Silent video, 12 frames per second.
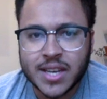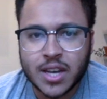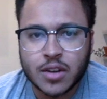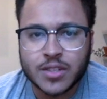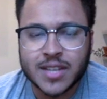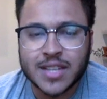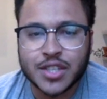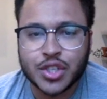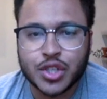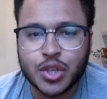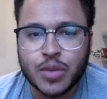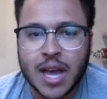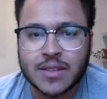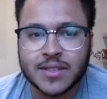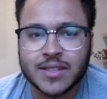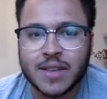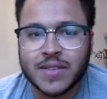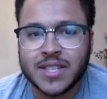here since
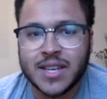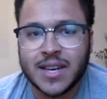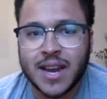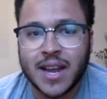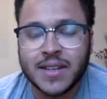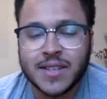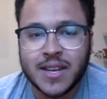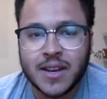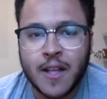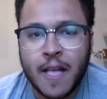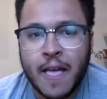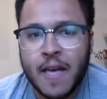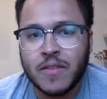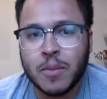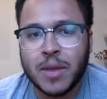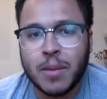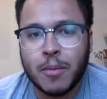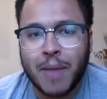2017 and 18, the
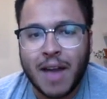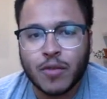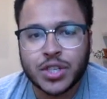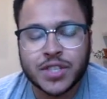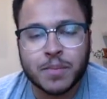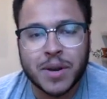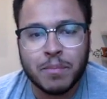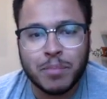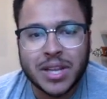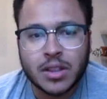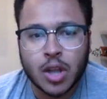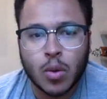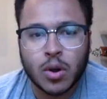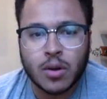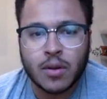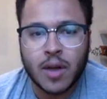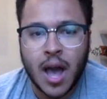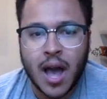minimum average has been a bit
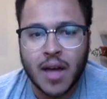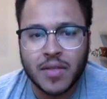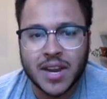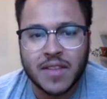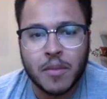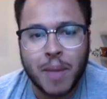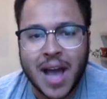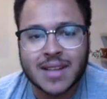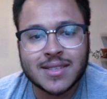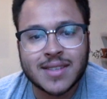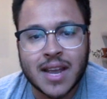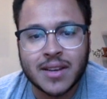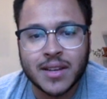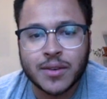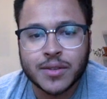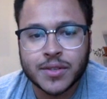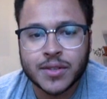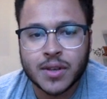lower than in the past 10
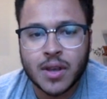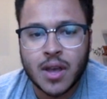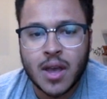years.